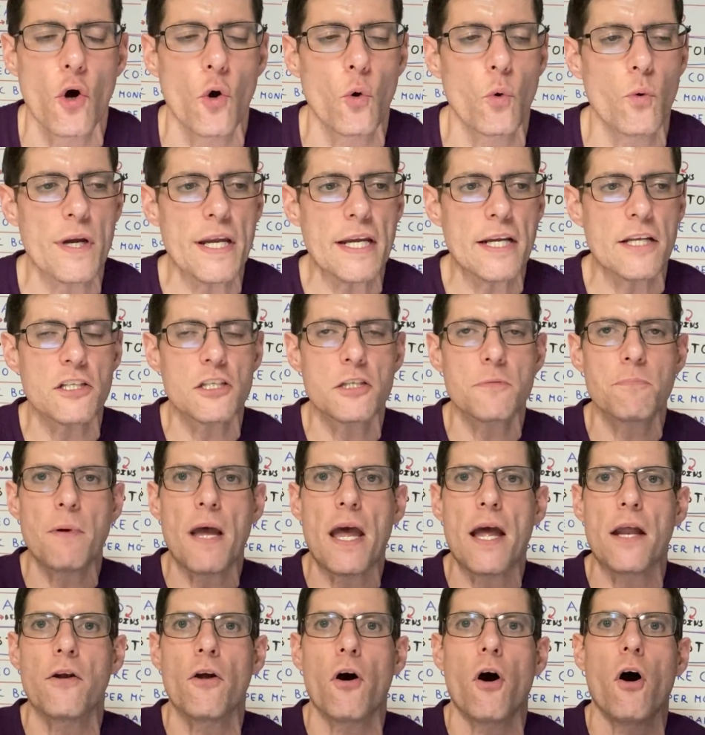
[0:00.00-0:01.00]
We can
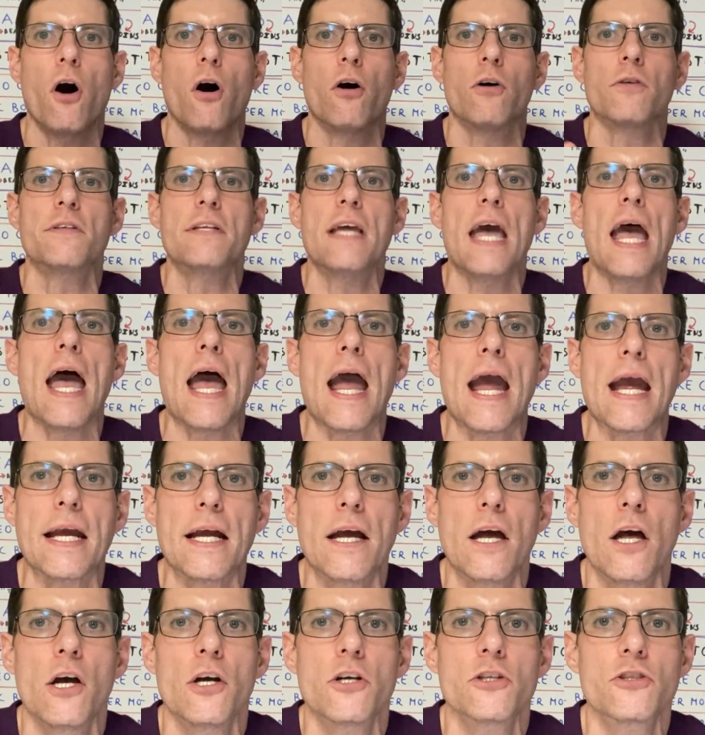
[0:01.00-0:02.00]
spend all
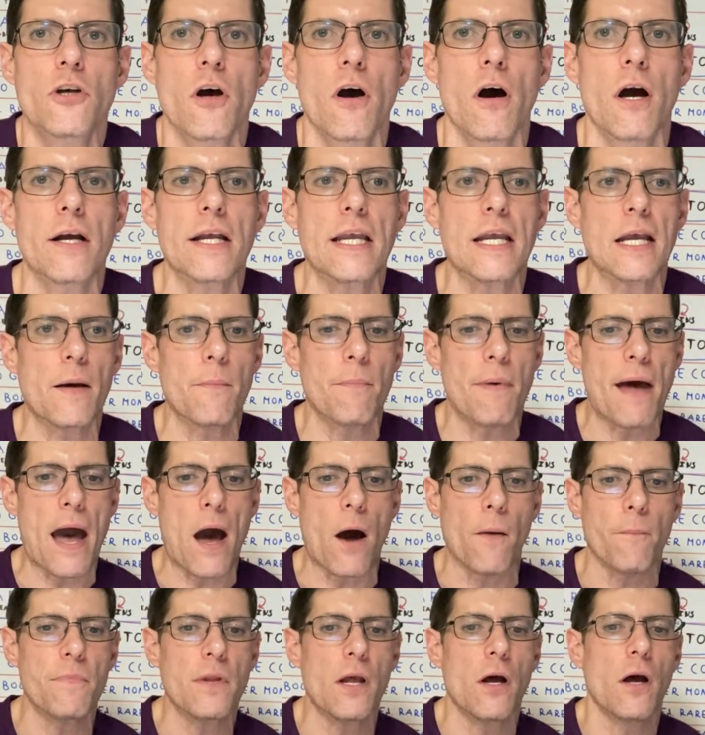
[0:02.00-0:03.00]
day talking
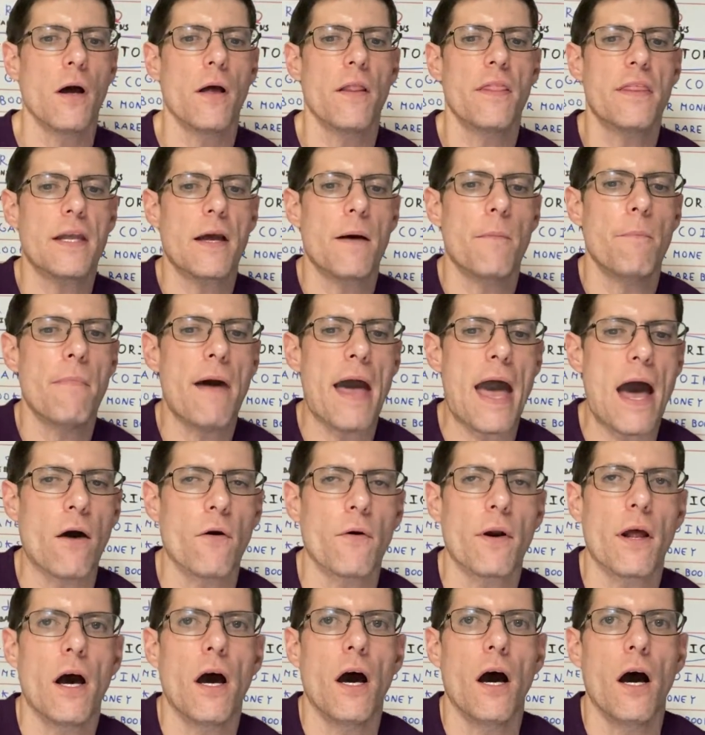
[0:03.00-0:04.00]
about the
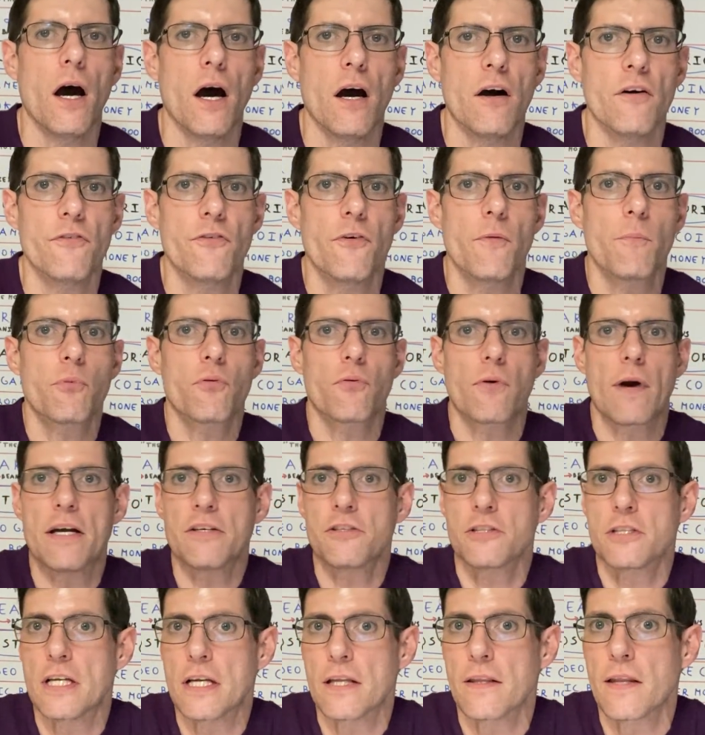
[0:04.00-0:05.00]
amount of
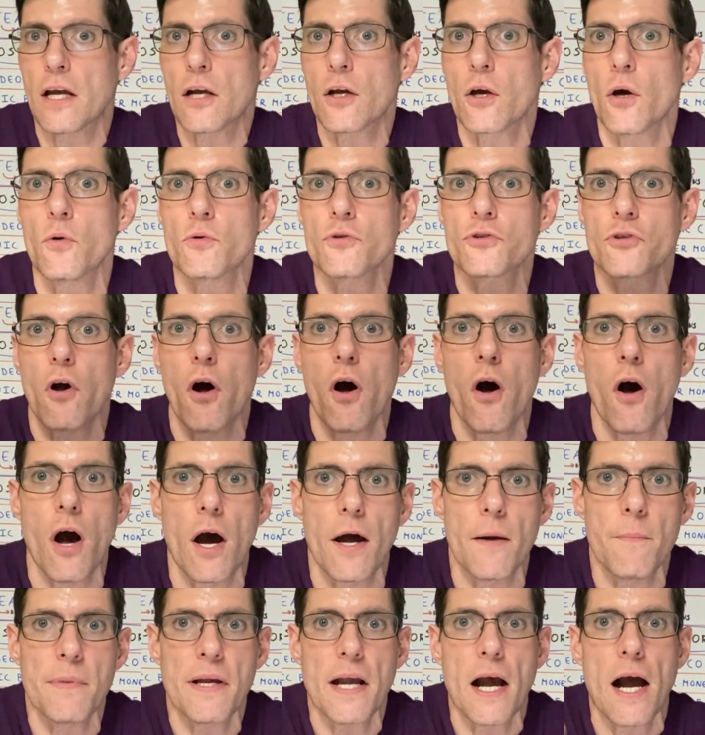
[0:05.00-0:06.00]
pressing that goes
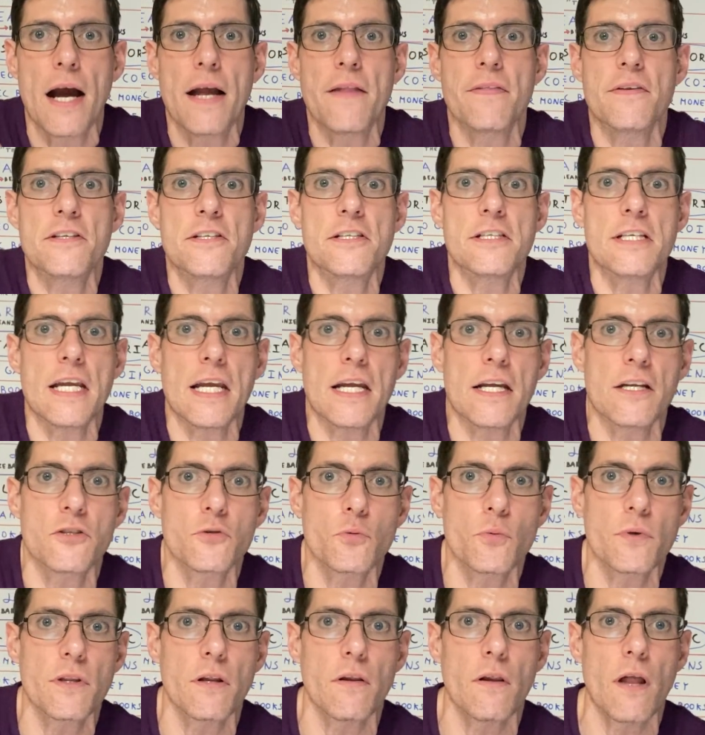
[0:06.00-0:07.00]
on behind the
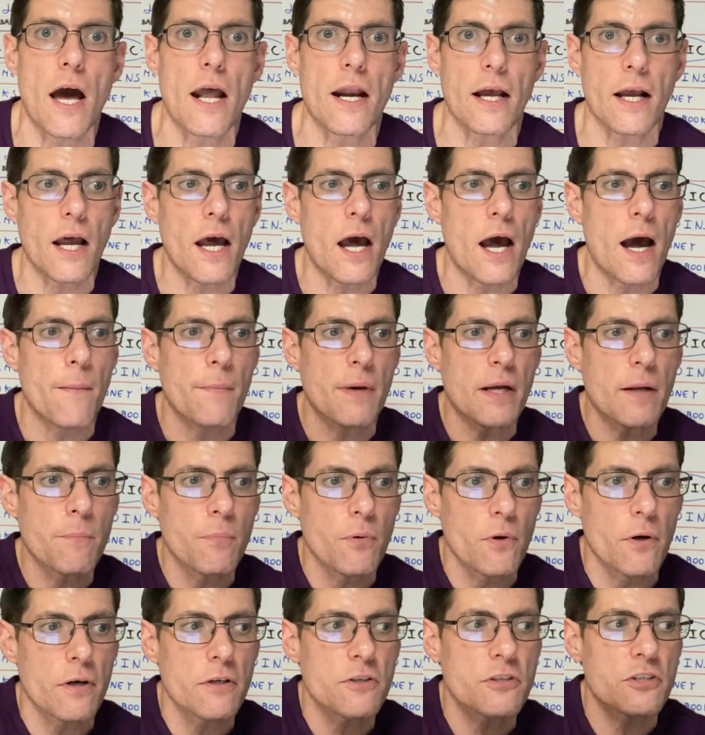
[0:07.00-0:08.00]
scenes with a lot of comic
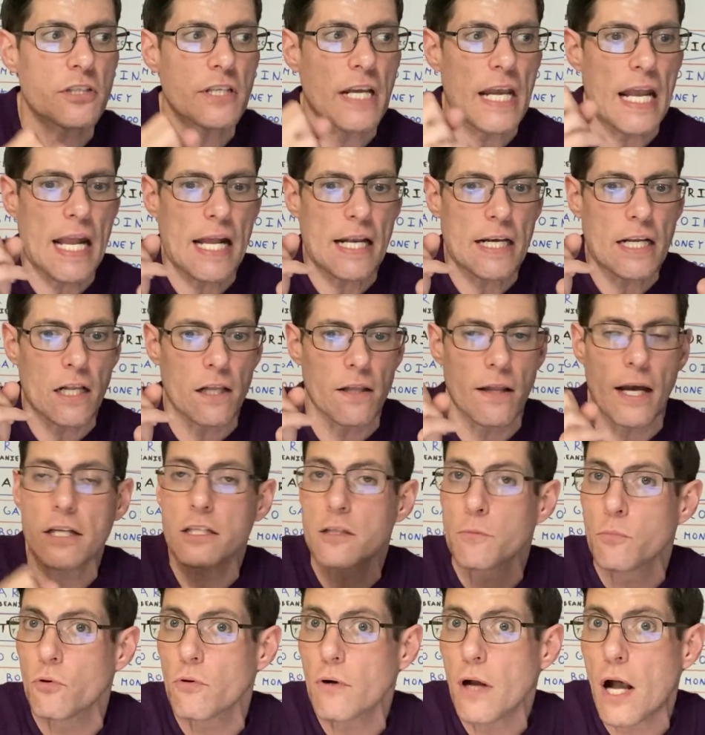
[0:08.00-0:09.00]
books and
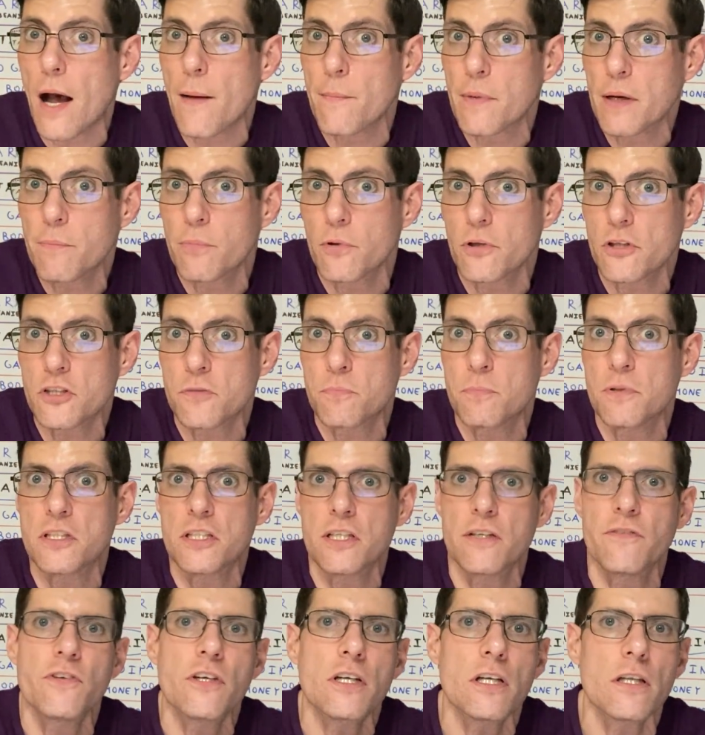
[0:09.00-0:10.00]
collectible comic books
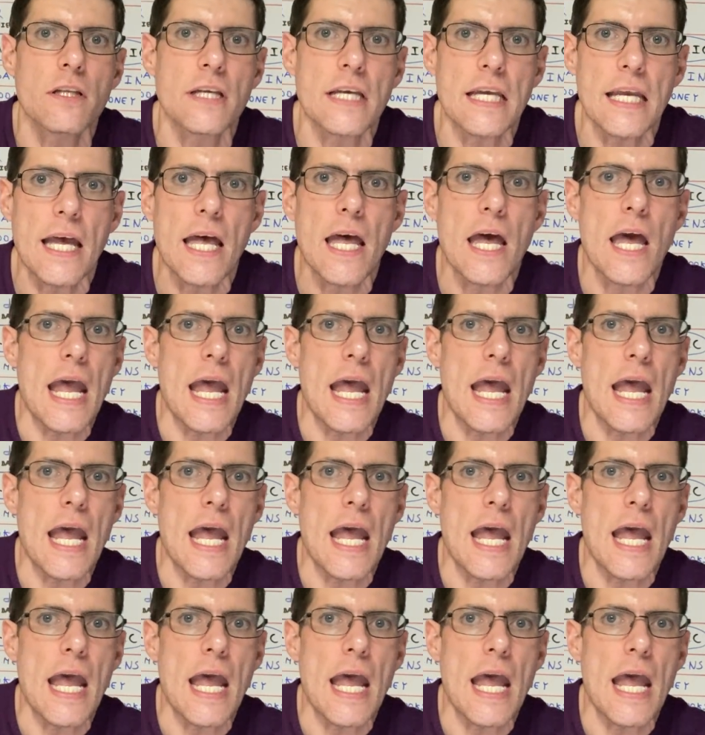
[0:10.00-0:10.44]
specifically.